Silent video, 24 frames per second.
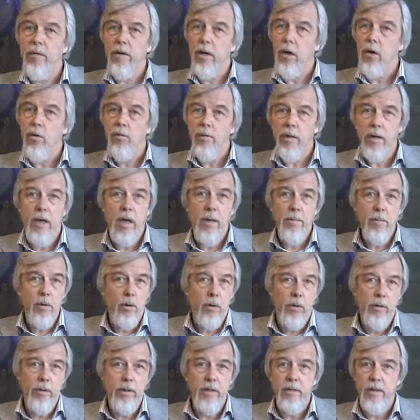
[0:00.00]
will overcome
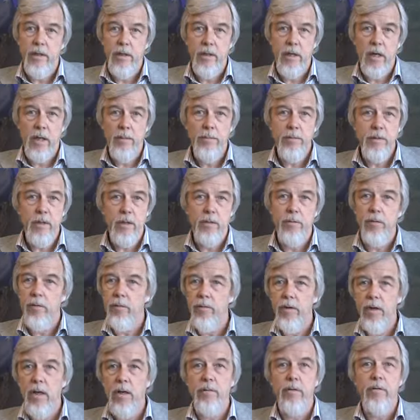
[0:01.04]
all these hiccups, and we
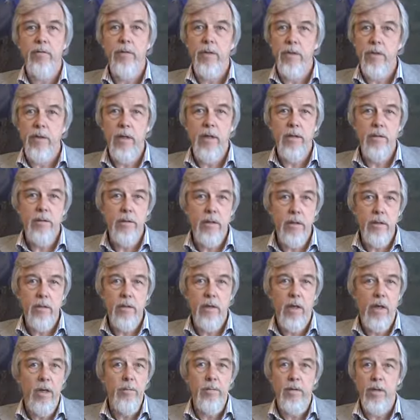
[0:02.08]
will have a fantastic
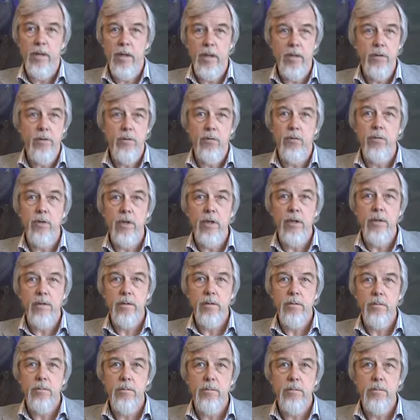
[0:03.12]
time the next two years.